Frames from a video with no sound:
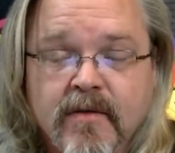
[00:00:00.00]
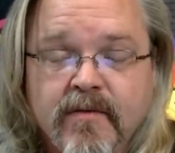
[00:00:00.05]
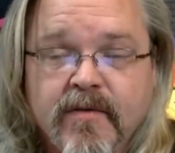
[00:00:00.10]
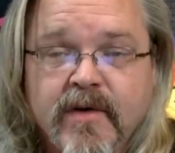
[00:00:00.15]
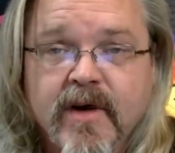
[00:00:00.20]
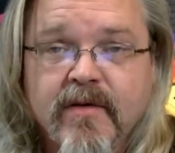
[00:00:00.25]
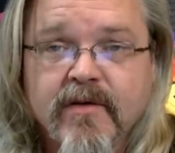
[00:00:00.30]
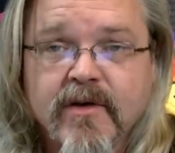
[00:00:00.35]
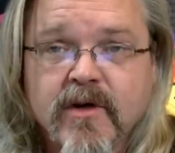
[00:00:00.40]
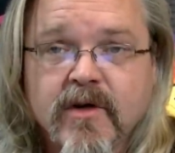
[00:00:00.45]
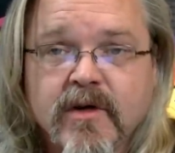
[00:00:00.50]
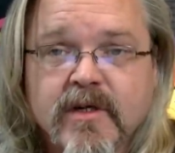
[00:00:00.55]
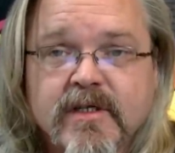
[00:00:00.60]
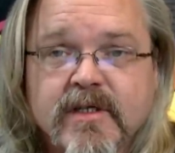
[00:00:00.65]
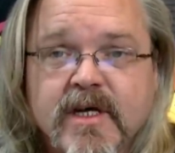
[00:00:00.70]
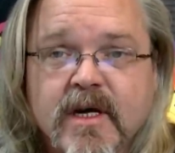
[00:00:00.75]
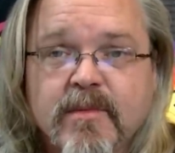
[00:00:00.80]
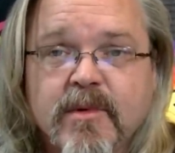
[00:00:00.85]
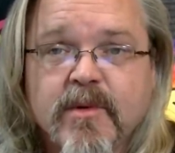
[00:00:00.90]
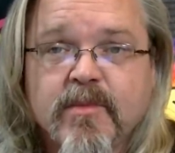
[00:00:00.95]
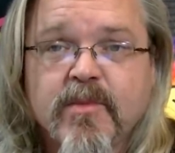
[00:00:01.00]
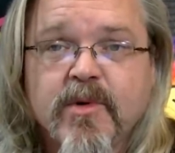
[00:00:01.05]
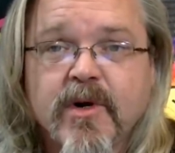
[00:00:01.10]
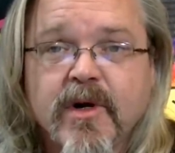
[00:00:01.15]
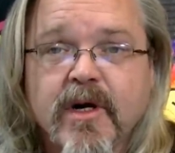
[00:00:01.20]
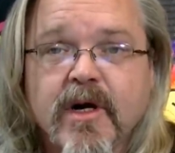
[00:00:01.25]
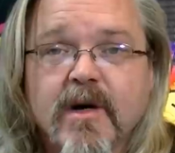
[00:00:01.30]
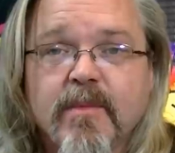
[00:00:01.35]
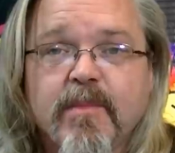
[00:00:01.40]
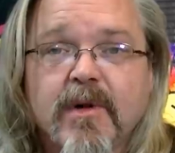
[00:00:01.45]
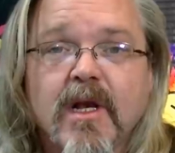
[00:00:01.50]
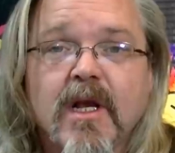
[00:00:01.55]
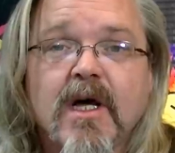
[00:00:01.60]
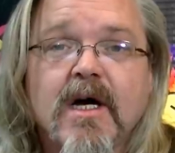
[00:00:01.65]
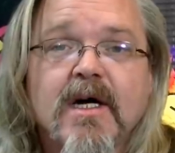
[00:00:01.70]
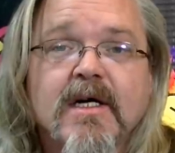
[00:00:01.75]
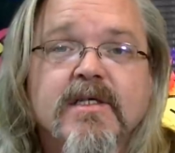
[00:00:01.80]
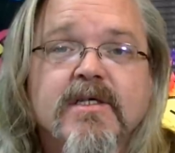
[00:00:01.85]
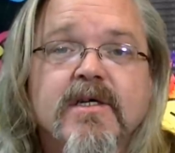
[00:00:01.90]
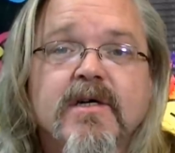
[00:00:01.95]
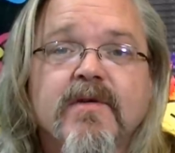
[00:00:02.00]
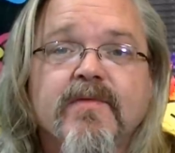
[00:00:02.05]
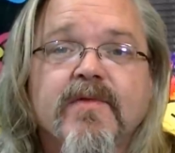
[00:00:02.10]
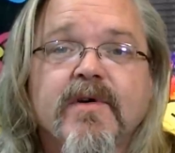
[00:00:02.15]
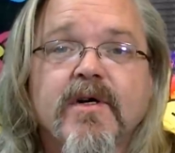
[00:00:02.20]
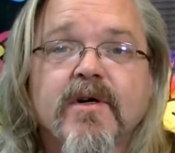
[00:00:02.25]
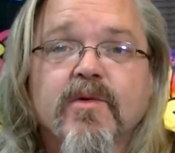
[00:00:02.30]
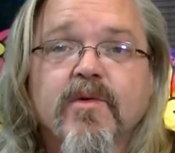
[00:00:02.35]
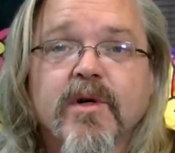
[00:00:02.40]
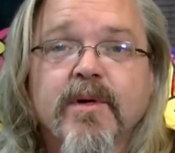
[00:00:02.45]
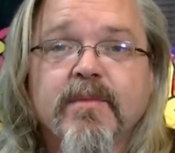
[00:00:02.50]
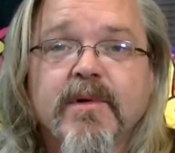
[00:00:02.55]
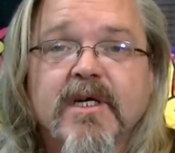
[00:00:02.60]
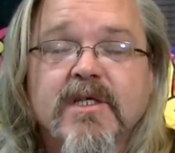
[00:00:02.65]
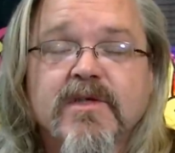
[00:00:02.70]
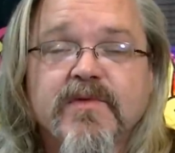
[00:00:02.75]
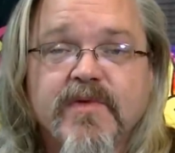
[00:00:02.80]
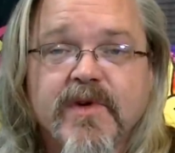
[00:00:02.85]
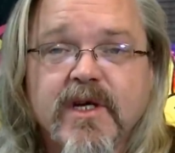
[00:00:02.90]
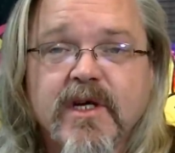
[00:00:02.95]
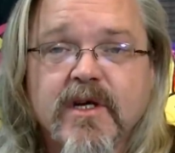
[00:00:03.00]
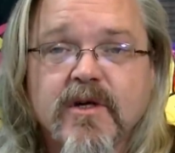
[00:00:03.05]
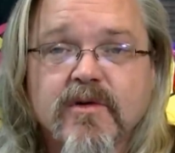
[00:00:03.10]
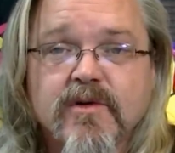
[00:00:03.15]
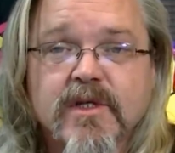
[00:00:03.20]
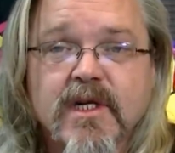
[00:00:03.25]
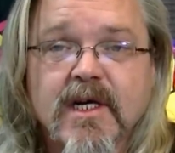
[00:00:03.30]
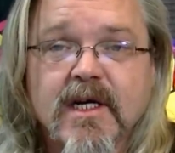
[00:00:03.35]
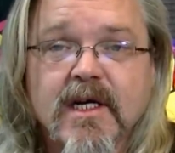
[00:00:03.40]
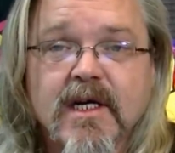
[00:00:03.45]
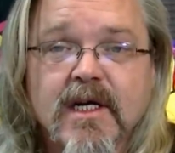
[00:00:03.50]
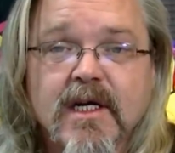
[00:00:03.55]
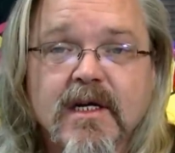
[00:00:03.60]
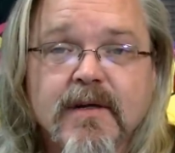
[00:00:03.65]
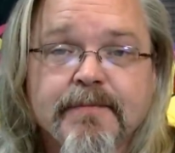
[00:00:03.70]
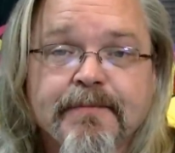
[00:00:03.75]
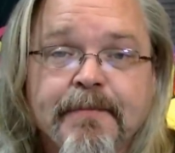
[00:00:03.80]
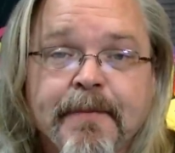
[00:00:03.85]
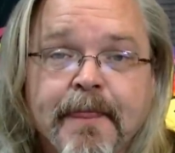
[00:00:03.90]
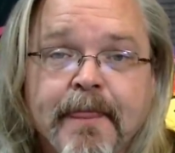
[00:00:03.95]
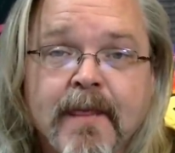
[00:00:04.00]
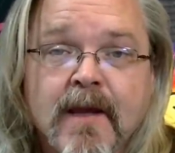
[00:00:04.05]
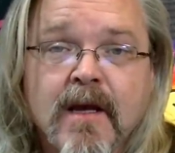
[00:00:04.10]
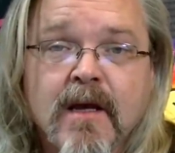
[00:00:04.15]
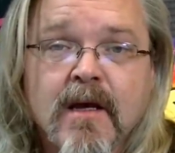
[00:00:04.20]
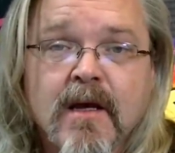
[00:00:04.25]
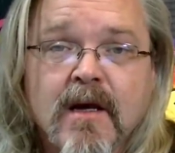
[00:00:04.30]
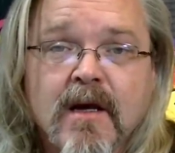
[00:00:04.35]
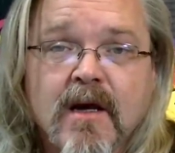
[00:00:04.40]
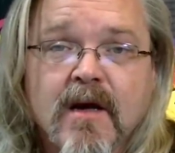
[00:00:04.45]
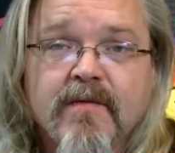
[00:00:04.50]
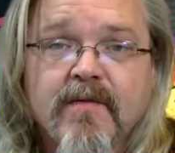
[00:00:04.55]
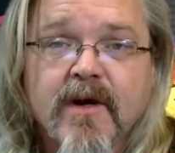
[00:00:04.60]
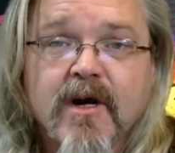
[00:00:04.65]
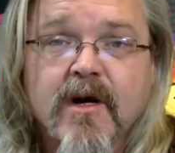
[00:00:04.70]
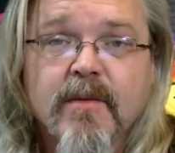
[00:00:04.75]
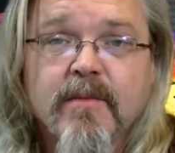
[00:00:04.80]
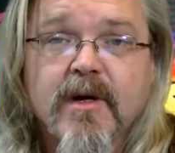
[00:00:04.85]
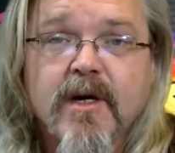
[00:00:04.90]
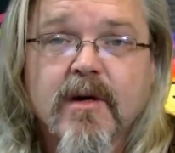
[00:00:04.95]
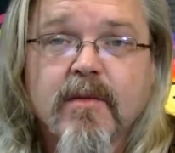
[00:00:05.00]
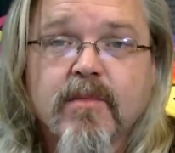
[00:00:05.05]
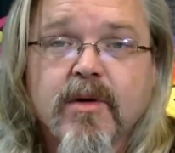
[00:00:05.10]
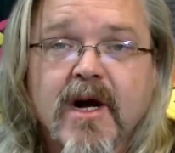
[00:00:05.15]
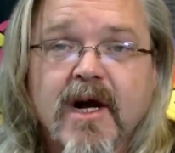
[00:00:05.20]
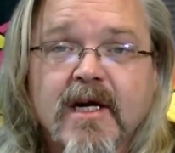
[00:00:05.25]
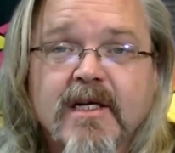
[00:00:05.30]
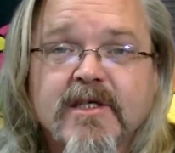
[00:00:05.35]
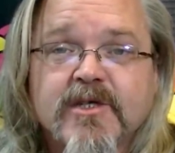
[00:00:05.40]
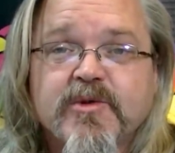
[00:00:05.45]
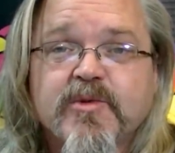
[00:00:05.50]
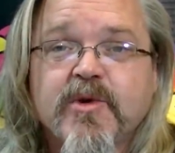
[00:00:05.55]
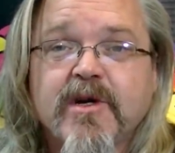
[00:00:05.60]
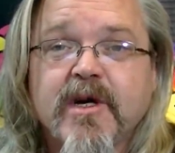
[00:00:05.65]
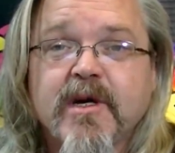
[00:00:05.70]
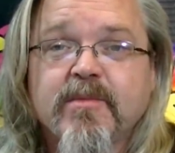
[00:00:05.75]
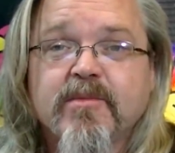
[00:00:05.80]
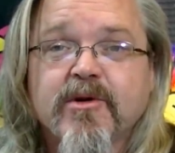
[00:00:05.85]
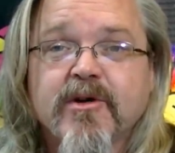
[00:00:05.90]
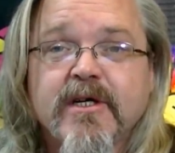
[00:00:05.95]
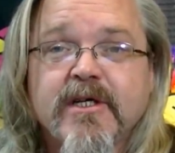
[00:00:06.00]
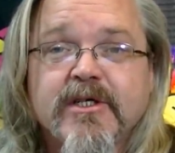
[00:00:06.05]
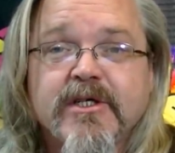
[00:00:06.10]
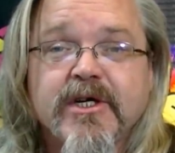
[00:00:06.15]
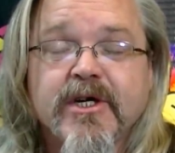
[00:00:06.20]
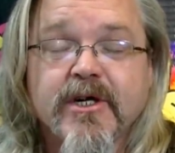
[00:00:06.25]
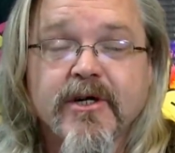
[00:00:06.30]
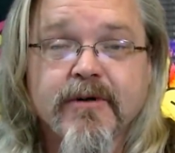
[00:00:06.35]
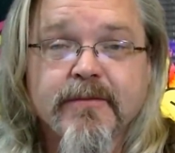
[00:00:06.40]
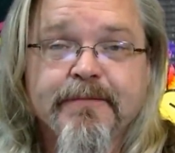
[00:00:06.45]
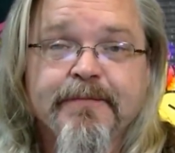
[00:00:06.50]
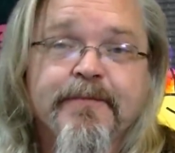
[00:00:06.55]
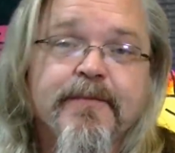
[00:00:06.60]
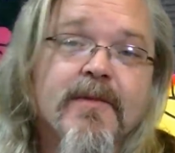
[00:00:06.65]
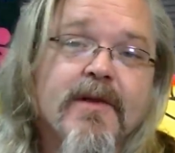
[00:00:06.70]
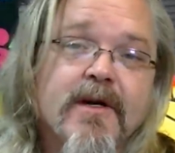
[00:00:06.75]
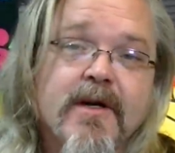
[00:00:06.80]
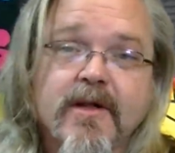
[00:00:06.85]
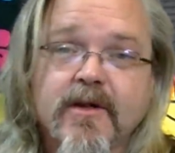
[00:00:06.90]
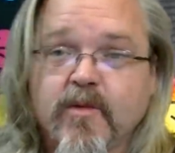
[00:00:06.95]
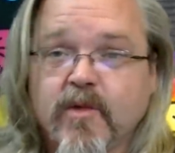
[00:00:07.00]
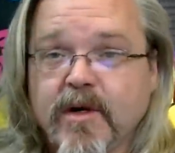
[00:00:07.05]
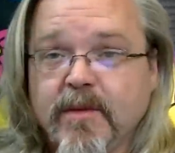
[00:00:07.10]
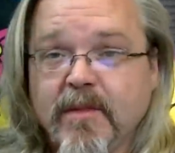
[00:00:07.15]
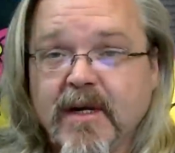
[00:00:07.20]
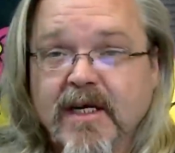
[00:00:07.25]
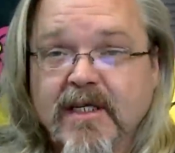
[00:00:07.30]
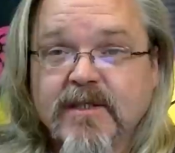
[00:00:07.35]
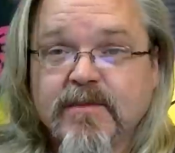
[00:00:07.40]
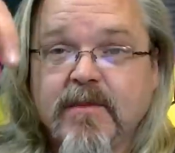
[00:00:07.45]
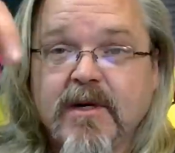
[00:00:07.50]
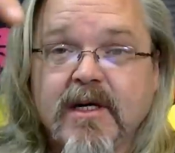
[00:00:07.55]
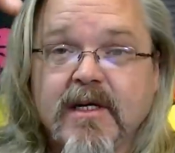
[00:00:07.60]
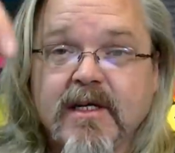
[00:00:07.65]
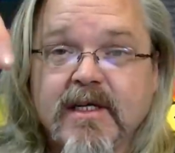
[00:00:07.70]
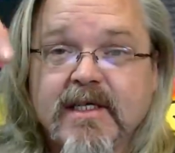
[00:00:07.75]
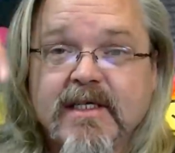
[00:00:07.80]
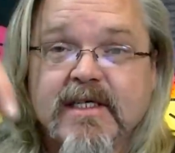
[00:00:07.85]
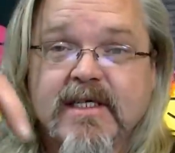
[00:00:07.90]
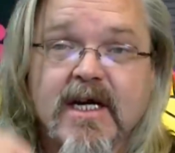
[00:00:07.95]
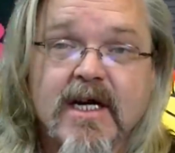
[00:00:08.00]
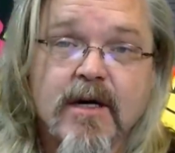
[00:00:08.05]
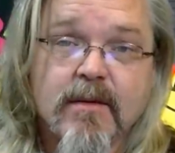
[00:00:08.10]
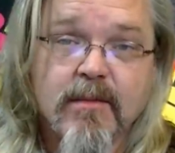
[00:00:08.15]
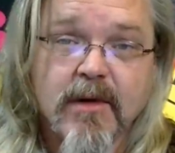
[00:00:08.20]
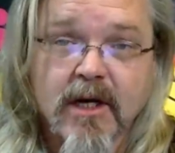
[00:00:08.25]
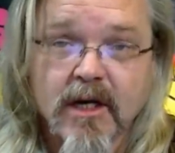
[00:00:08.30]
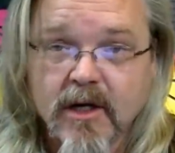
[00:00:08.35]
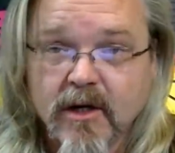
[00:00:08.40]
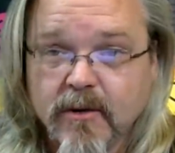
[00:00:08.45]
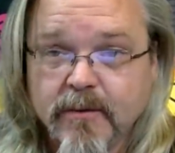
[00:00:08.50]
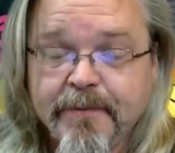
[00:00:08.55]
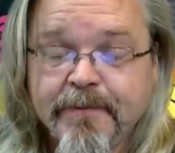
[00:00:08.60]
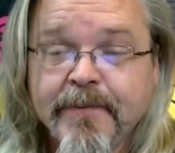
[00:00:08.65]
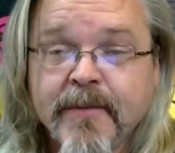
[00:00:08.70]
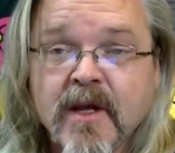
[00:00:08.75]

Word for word: If you haven't noticed, I've been putting up a lot of uh, remix videos lately. I figure I better practice what I preach here. Now uh, the remix button is down below.